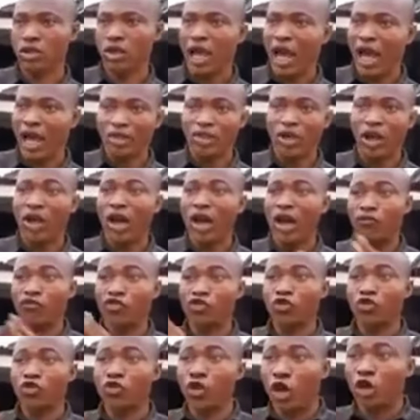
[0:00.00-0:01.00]
I don't have
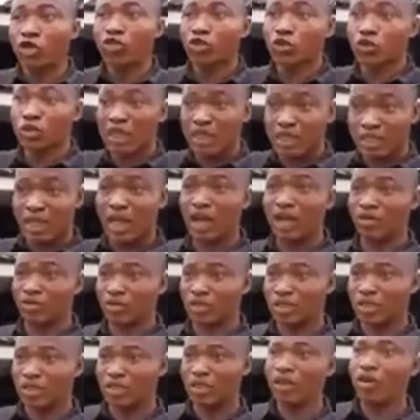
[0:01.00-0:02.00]
to go to
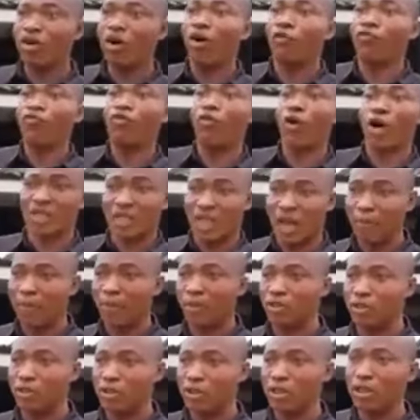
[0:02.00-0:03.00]
details of what
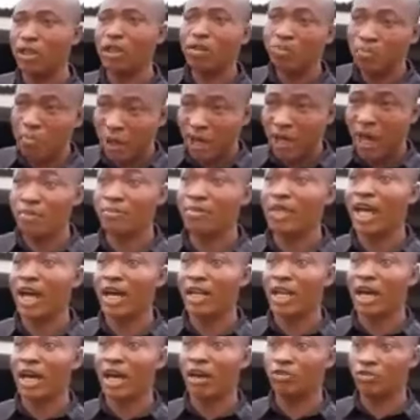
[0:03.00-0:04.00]
happened, but I'm
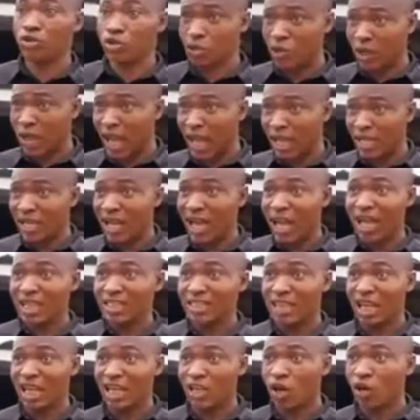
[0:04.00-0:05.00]
here now to
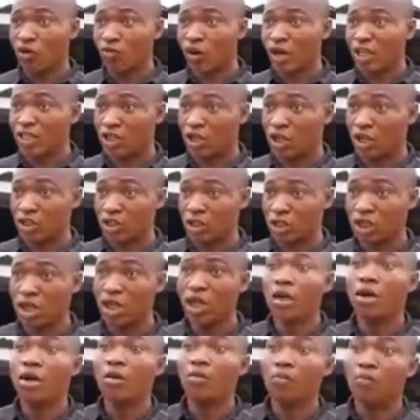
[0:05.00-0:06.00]
answer your questions.
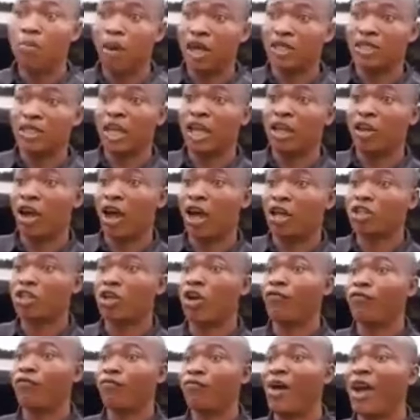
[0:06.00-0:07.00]
But a lot
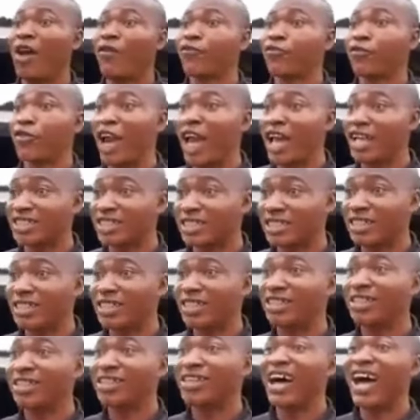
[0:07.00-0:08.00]
of my friends
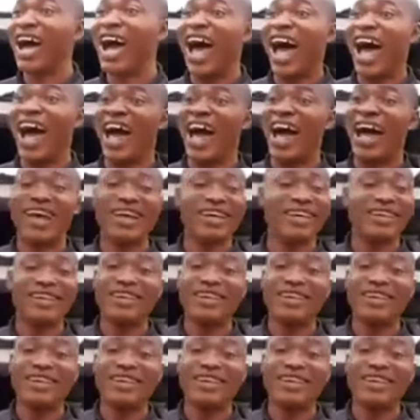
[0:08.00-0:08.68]
are